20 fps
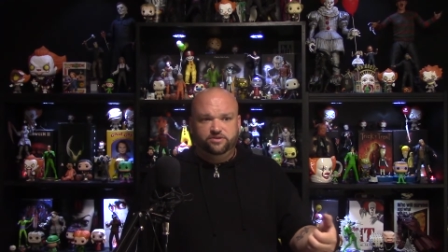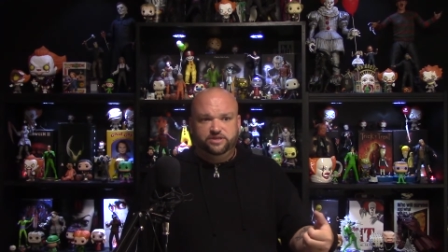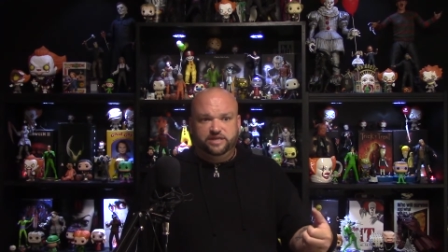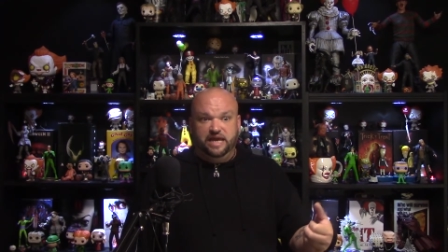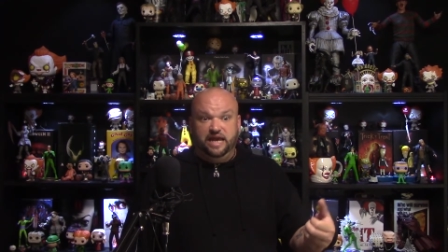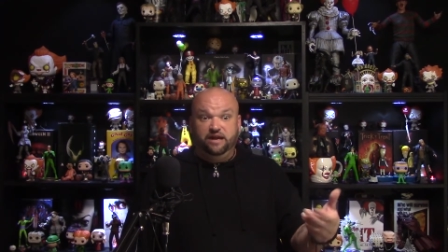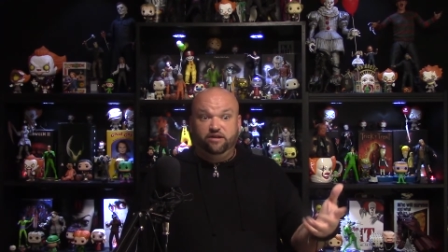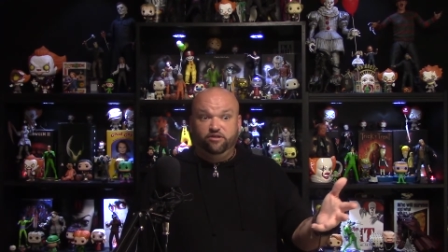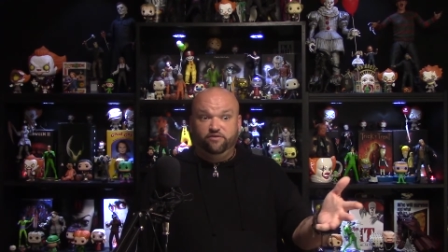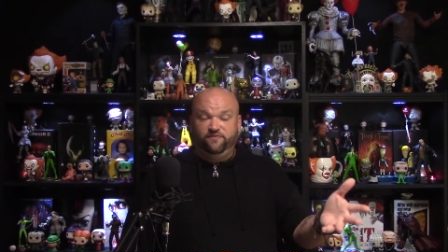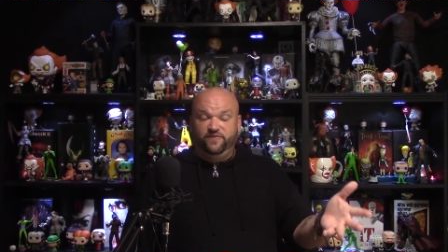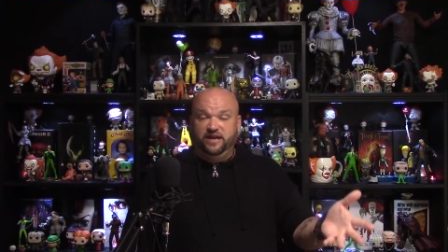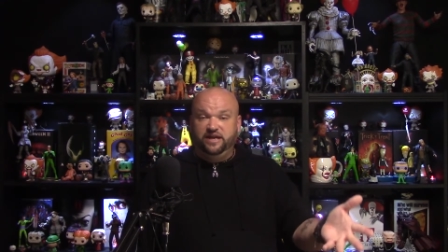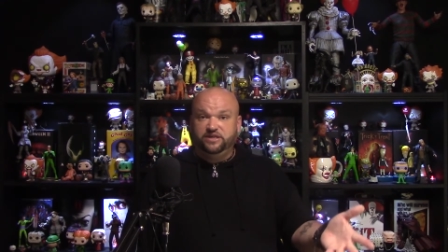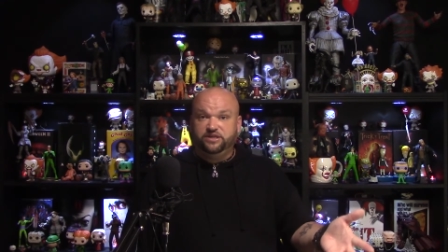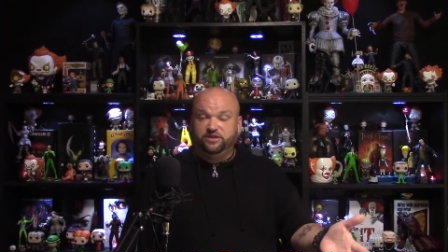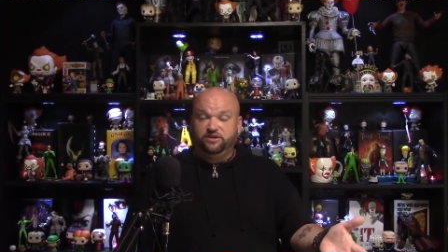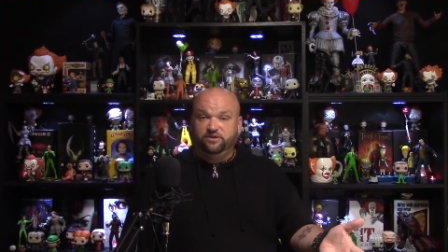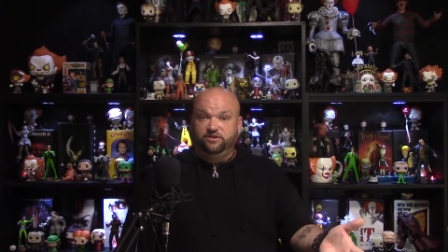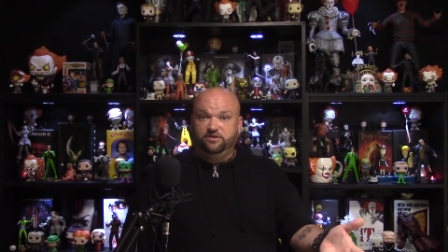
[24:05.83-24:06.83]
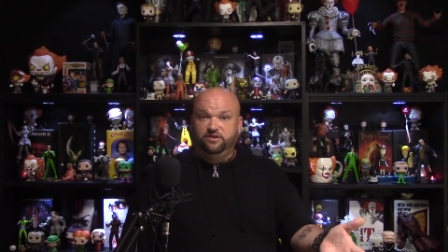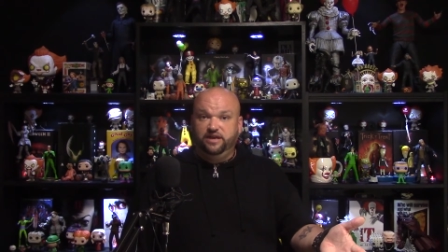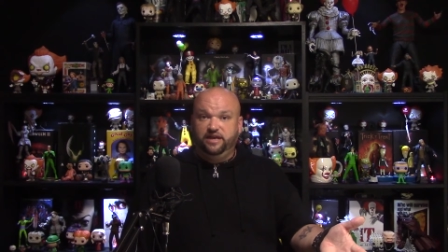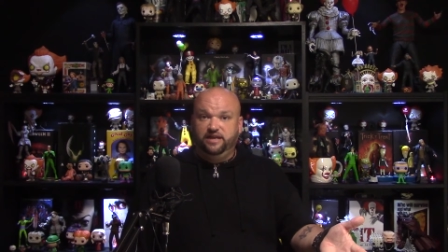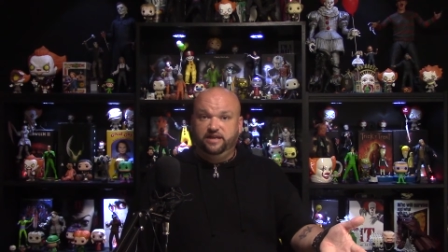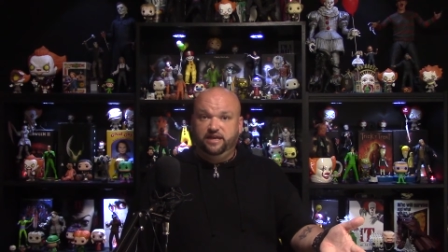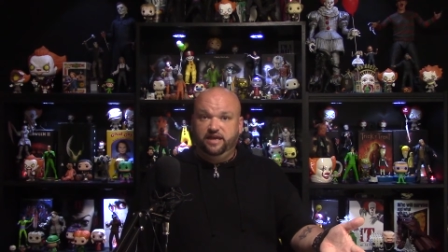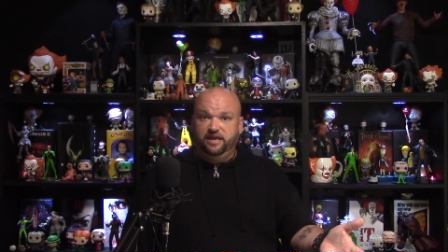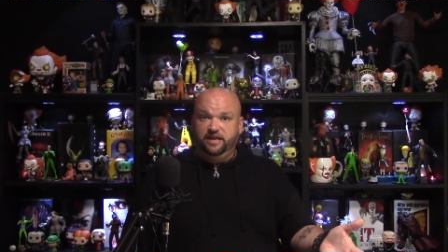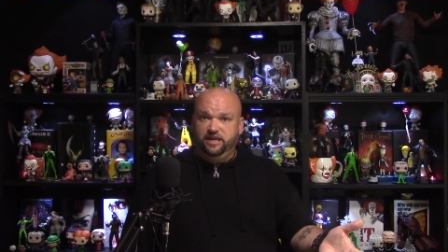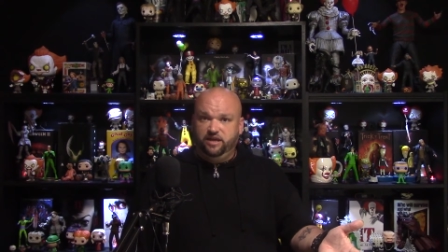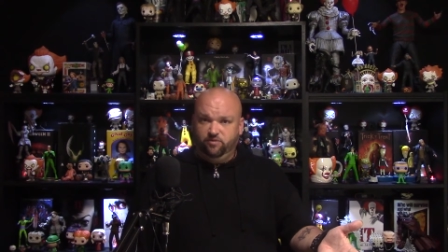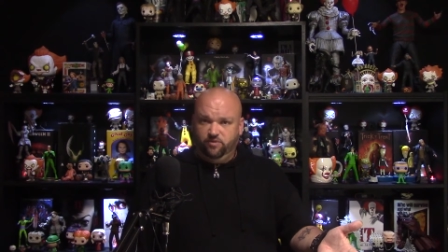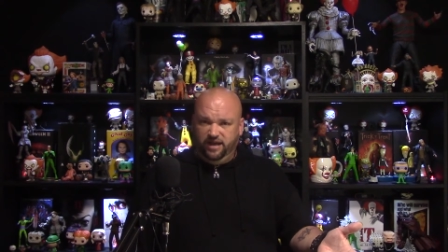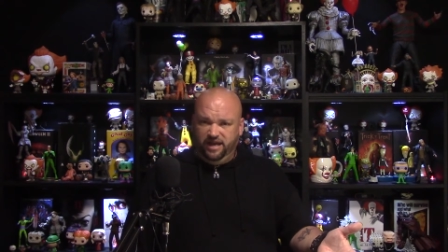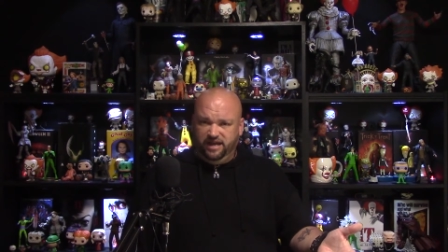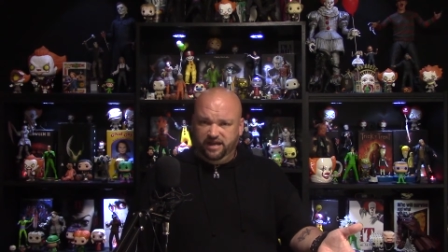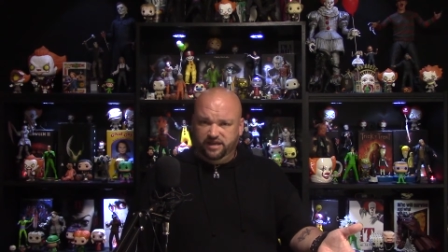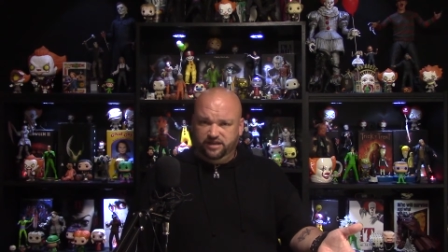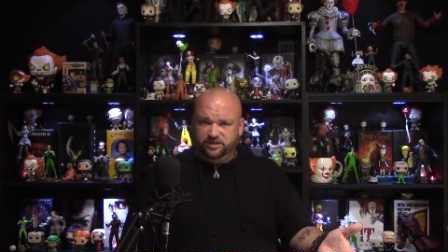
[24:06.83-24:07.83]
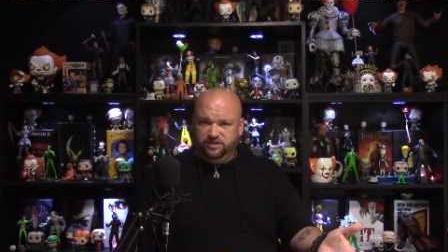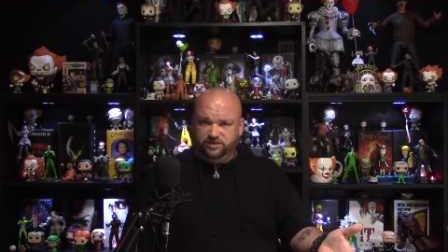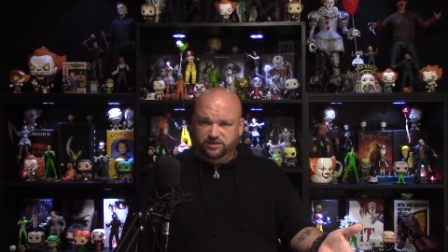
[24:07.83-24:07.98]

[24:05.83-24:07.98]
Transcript: sacrifice her in any way.